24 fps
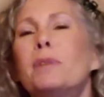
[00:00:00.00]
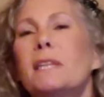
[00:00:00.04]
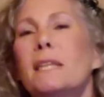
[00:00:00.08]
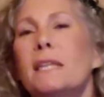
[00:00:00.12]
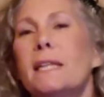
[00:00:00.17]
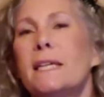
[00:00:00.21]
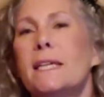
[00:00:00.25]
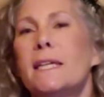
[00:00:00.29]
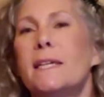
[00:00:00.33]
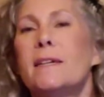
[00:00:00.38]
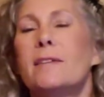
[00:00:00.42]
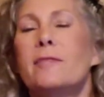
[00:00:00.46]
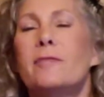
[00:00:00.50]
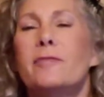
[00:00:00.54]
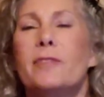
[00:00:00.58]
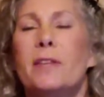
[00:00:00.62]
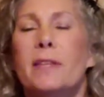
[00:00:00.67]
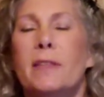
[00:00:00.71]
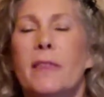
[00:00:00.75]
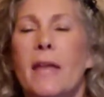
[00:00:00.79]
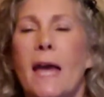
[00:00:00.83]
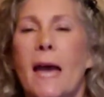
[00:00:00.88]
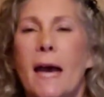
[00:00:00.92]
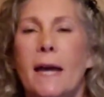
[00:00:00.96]
believe
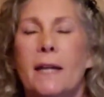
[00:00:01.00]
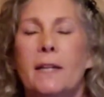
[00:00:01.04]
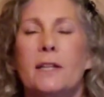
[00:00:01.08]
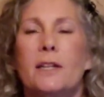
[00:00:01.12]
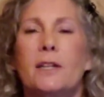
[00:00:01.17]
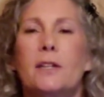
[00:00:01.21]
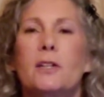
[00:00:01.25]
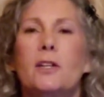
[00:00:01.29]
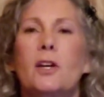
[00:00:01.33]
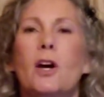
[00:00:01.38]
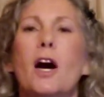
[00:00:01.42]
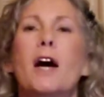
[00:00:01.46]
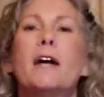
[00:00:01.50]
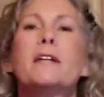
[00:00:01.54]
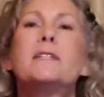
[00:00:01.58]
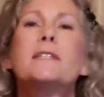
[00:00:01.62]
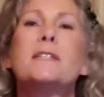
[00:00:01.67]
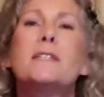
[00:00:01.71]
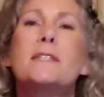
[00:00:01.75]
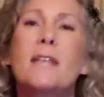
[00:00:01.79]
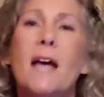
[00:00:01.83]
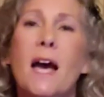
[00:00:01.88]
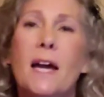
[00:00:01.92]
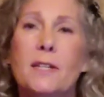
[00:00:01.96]
that God
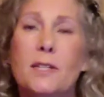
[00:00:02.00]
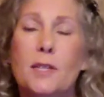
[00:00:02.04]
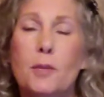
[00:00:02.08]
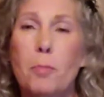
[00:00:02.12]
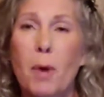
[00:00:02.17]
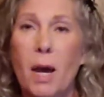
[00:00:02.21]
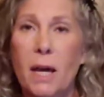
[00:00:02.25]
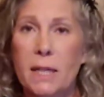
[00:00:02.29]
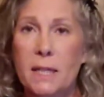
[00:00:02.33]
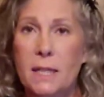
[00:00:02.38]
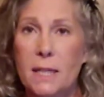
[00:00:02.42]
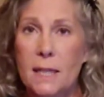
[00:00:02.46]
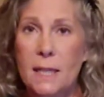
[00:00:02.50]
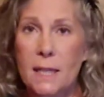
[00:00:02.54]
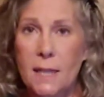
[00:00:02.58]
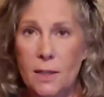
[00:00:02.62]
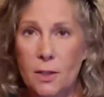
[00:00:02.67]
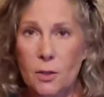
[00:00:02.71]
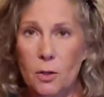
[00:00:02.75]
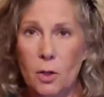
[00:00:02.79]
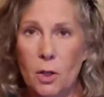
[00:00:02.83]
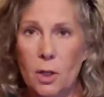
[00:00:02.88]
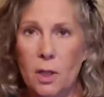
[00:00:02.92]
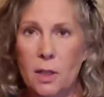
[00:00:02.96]
designed the body to
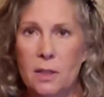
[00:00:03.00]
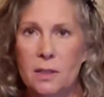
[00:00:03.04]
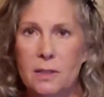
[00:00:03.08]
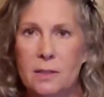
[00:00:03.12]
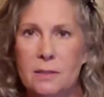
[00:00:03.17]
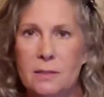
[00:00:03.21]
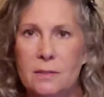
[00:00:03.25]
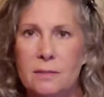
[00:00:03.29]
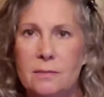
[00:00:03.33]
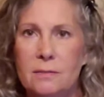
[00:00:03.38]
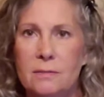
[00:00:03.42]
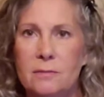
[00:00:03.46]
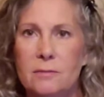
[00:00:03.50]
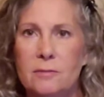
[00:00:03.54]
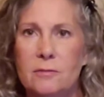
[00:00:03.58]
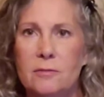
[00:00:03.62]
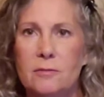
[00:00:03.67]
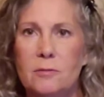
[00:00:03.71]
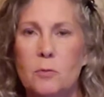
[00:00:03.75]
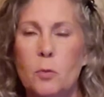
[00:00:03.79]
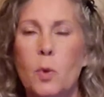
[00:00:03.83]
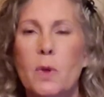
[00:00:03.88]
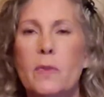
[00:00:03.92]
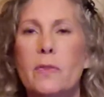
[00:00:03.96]
heal
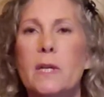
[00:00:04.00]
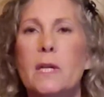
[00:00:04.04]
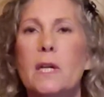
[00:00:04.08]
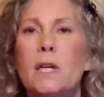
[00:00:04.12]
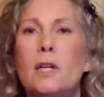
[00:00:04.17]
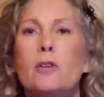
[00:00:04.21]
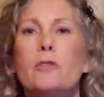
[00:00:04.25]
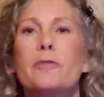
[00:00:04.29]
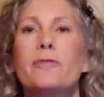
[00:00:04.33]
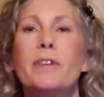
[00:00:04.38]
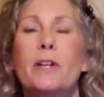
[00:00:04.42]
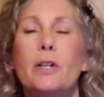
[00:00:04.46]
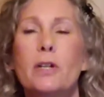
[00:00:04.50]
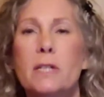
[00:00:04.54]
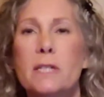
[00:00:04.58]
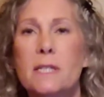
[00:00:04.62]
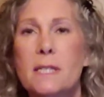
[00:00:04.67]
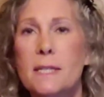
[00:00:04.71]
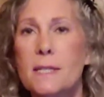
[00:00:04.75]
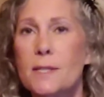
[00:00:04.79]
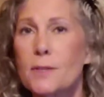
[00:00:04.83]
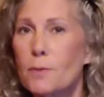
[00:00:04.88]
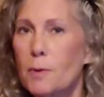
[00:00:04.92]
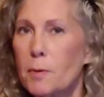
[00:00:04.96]
when the
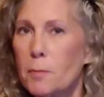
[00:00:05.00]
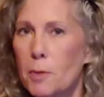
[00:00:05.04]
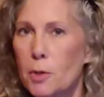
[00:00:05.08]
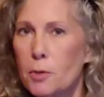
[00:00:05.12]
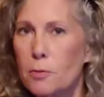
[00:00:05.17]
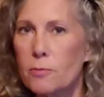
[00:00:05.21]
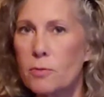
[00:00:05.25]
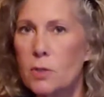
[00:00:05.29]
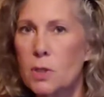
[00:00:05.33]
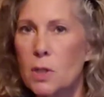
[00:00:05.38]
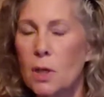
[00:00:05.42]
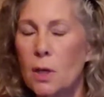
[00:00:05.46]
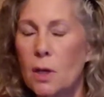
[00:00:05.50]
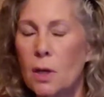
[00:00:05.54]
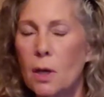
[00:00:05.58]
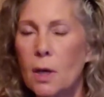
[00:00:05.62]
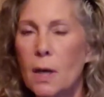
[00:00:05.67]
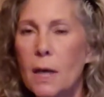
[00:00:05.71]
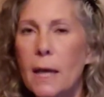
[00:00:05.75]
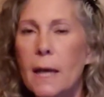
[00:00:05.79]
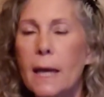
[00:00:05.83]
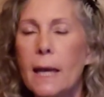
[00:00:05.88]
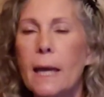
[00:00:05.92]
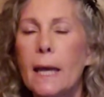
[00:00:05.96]
interference is removed.
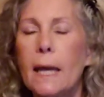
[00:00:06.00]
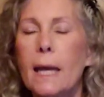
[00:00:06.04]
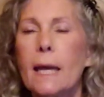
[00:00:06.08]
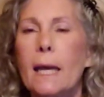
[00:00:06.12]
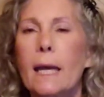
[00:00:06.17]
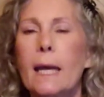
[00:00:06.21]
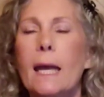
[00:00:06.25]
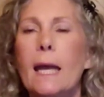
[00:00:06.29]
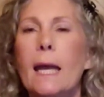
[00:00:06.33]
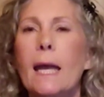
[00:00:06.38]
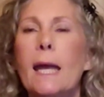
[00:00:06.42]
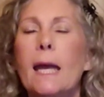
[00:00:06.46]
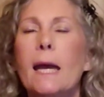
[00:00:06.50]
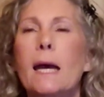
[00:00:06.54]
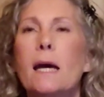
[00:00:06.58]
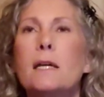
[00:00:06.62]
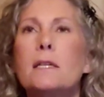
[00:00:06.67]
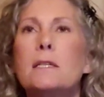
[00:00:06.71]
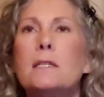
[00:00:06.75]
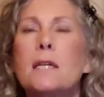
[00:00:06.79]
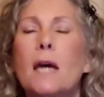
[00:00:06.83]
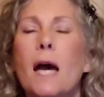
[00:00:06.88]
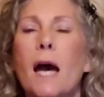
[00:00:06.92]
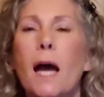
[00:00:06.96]

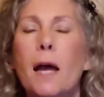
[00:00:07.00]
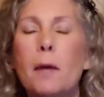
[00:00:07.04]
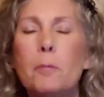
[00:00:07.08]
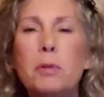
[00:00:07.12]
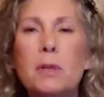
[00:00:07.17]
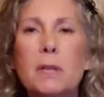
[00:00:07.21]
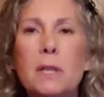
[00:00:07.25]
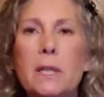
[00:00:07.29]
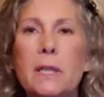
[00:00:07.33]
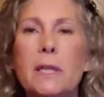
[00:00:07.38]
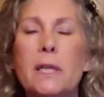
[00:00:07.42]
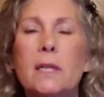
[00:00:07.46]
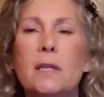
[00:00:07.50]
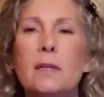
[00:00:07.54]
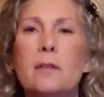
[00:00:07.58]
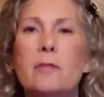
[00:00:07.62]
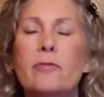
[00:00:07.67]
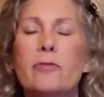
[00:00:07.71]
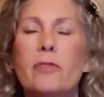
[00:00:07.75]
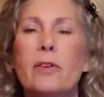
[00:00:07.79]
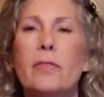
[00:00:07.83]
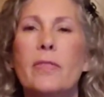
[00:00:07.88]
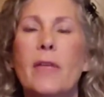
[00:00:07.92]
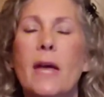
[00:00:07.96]
And I
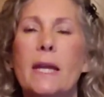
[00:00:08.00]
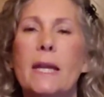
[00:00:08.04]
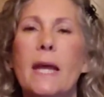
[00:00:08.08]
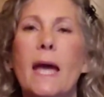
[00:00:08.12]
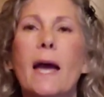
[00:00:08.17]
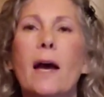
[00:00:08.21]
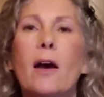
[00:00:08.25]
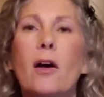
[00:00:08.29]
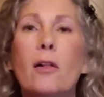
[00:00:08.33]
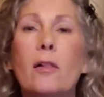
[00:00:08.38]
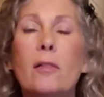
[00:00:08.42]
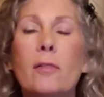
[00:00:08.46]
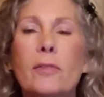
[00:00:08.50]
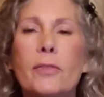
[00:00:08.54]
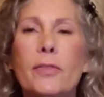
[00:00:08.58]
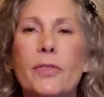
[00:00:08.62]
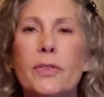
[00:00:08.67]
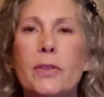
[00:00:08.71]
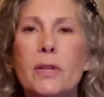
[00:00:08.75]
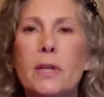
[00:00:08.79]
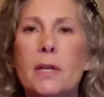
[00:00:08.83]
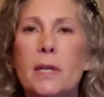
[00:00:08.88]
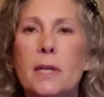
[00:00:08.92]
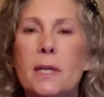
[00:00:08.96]
believe that
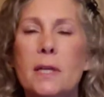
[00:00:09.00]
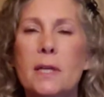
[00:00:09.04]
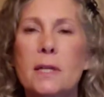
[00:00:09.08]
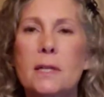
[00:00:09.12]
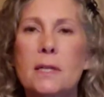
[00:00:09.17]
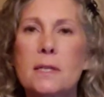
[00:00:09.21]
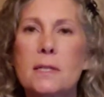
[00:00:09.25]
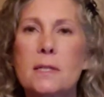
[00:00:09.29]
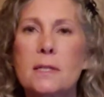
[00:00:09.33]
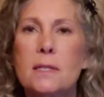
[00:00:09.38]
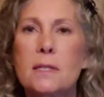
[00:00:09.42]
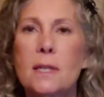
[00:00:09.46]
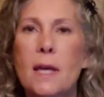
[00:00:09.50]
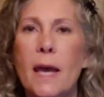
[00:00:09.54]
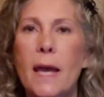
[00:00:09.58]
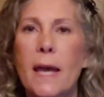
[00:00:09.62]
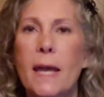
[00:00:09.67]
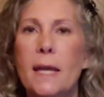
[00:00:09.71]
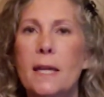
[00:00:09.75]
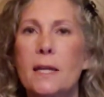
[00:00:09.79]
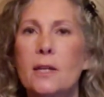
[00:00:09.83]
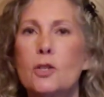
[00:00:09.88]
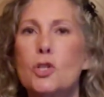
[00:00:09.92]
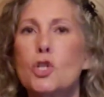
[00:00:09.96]
health is
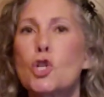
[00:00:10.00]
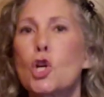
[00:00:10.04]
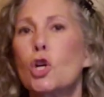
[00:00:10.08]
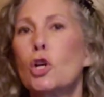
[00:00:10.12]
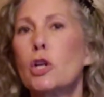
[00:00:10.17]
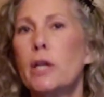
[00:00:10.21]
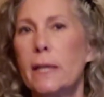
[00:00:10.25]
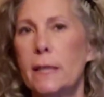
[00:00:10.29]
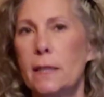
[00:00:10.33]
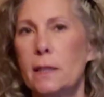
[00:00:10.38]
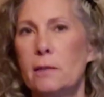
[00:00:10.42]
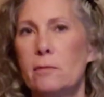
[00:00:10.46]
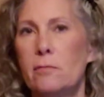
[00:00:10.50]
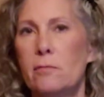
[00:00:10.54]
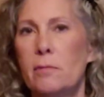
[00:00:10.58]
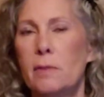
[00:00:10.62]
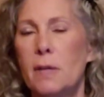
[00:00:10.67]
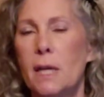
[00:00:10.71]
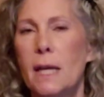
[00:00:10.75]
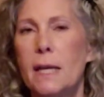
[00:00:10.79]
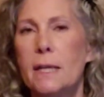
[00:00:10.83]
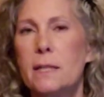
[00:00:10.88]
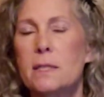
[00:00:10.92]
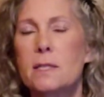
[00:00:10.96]
a journey.
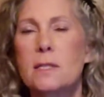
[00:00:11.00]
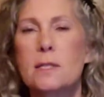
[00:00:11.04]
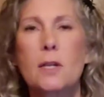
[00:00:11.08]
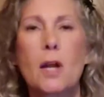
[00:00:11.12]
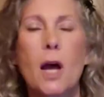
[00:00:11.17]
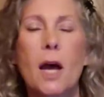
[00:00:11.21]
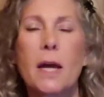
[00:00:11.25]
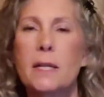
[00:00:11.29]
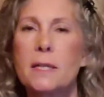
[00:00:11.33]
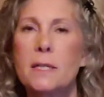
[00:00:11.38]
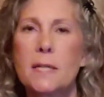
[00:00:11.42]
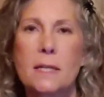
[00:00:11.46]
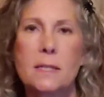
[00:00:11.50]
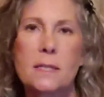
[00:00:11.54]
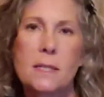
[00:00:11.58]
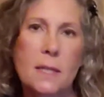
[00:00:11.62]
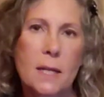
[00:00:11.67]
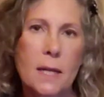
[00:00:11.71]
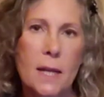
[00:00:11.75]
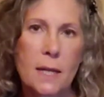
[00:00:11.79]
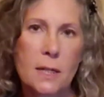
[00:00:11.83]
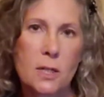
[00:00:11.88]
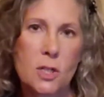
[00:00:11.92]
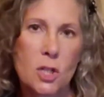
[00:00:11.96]
It's not a
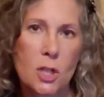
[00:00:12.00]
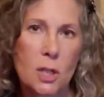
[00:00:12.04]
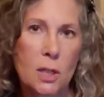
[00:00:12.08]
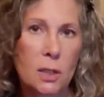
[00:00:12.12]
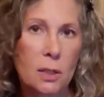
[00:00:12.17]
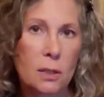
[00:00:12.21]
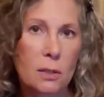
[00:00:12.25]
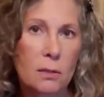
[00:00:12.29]
destination.